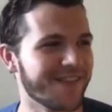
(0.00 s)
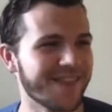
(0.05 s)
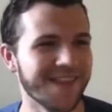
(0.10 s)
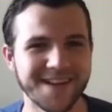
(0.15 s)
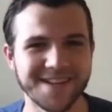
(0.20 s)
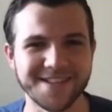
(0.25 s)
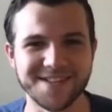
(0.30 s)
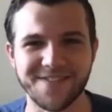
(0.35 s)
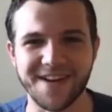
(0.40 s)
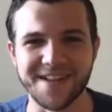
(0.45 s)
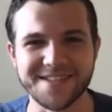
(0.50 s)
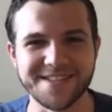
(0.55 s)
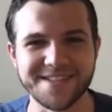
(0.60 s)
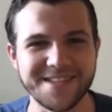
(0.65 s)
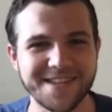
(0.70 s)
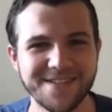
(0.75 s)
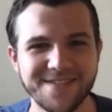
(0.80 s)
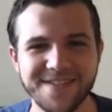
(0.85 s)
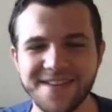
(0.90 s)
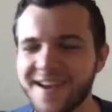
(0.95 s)
things about
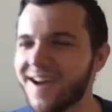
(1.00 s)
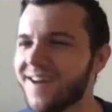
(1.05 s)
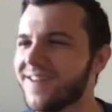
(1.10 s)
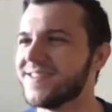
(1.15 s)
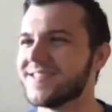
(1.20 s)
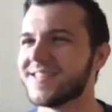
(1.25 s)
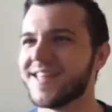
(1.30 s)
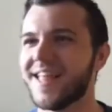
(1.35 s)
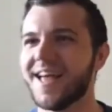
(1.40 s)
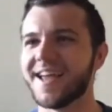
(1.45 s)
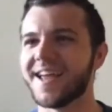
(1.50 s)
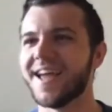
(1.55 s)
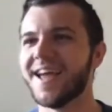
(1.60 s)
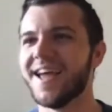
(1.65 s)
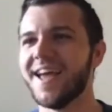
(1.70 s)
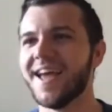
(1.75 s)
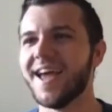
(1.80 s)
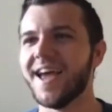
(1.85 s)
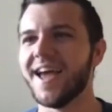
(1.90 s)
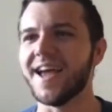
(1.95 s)
Stevie, I was like,
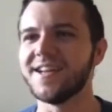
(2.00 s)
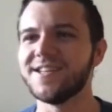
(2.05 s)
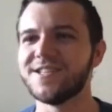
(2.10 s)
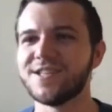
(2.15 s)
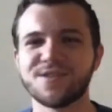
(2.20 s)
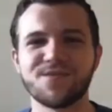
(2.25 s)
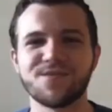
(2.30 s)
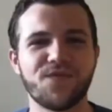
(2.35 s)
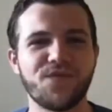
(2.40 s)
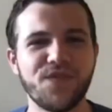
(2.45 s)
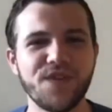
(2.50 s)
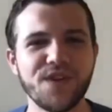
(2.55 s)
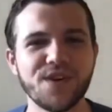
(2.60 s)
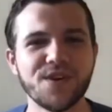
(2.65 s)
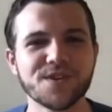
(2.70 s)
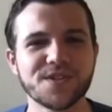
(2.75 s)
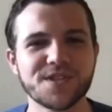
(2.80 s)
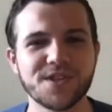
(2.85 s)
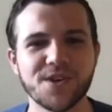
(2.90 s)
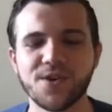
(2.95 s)
it just
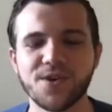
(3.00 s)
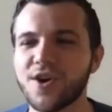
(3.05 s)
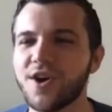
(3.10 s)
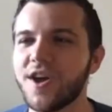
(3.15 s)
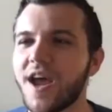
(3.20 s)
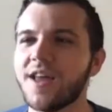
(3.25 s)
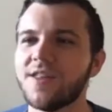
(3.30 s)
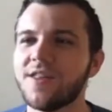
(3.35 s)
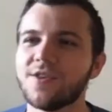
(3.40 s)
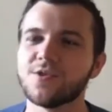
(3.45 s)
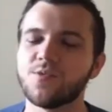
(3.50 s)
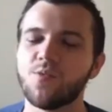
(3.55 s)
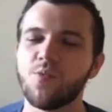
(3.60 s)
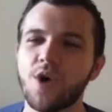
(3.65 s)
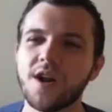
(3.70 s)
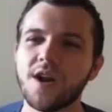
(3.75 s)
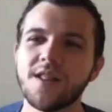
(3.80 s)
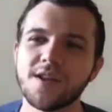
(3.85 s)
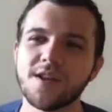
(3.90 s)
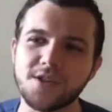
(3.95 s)
feels so good. And there's
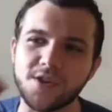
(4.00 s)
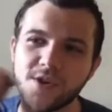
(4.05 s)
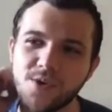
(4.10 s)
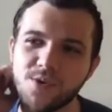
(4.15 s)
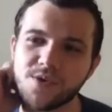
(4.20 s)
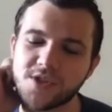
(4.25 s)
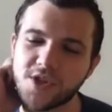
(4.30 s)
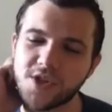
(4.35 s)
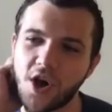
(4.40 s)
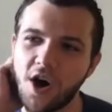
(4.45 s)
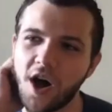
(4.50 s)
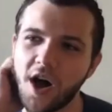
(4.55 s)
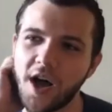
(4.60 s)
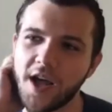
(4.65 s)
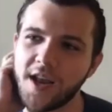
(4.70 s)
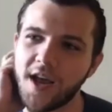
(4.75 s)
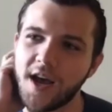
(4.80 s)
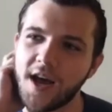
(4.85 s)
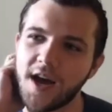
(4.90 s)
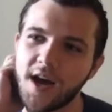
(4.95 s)
one of the tunes
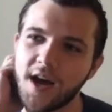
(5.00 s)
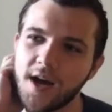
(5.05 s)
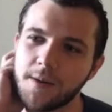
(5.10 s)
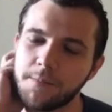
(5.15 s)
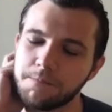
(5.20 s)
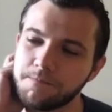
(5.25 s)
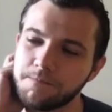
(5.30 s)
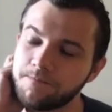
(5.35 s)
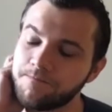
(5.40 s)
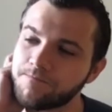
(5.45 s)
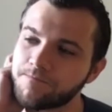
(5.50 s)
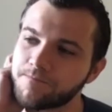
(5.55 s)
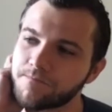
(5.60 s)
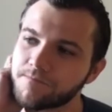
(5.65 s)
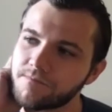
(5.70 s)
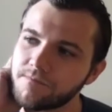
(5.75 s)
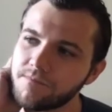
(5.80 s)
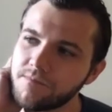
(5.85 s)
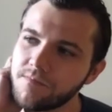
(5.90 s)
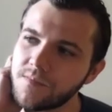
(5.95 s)
on, um,
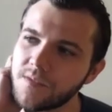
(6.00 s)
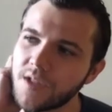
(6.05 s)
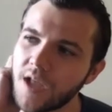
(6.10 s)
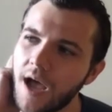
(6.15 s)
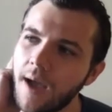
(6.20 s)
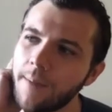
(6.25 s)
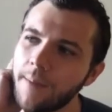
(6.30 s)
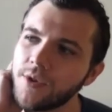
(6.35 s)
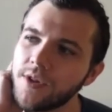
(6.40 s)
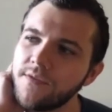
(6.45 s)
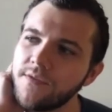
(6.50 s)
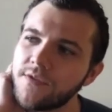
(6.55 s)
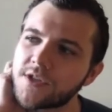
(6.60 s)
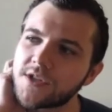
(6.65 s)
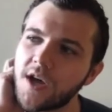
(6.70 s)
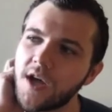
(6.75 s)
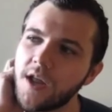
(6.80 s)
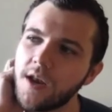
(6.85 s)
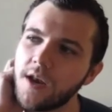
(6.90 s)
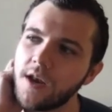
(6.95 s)
I believe it's
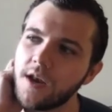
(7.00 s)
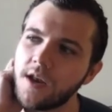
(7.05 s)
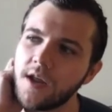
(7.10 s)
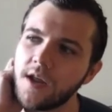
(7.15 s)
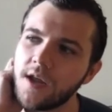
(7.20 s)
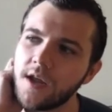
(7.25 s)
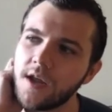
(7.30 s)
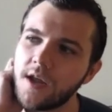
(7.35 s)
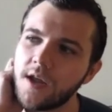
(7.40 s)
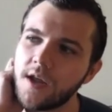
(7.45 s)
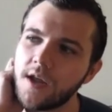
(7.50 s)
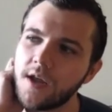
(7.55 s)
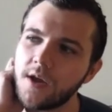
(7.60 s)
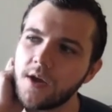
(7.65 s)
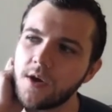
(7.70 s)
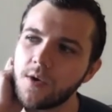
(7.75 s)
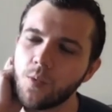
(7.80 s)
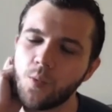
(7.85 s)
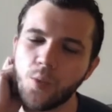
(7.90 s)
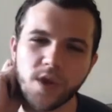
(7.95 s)
on
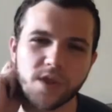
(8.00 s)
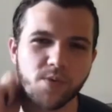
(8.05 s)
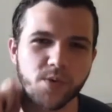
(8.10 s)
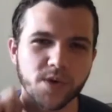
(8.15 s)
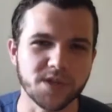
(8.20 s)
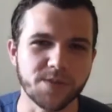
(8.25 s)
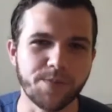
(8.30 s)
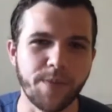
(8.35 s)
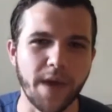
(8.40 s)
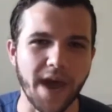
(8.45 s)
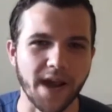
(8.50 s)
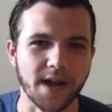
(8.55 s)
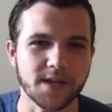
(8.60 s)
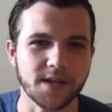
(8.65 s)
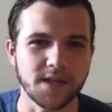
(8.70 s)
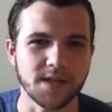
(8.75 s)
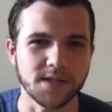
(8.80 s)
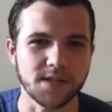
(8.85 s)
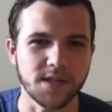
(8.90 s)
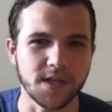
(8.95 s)
With Respect
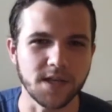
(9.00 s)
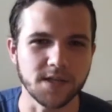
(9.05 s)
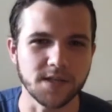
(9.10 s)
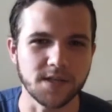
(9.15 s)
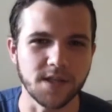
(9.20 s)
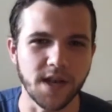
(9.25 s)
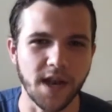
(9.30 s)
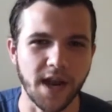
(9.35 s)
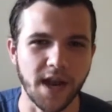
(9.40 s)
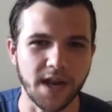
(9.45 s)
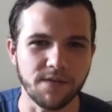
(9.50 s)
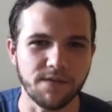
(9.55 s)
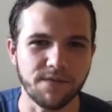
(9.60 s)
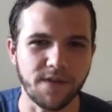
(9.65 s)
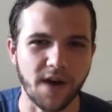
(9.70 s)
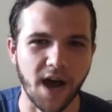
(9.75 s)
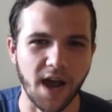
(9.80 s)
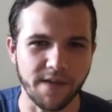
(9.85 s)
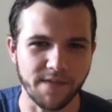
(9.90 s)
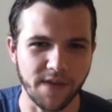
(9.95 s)
is, is the
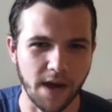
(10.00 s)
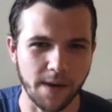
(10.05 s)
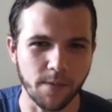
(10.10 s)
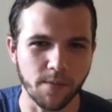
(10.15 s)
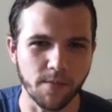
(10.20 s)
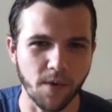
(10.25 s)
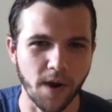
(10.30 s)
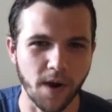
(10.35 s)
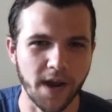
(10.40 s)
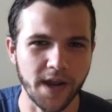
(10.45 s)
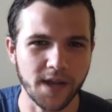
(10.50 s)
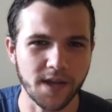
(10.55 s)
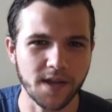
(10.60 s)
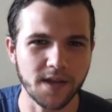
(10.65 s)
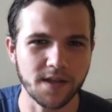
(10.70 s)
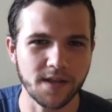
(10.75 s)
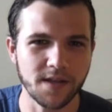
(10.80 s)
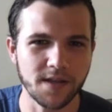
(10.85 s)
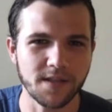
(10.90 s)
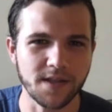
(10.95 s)
ninety-five album, right?
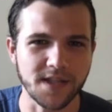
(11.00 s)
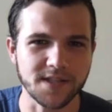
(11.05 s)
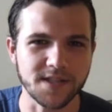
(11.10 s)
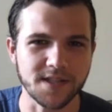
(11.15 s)
That's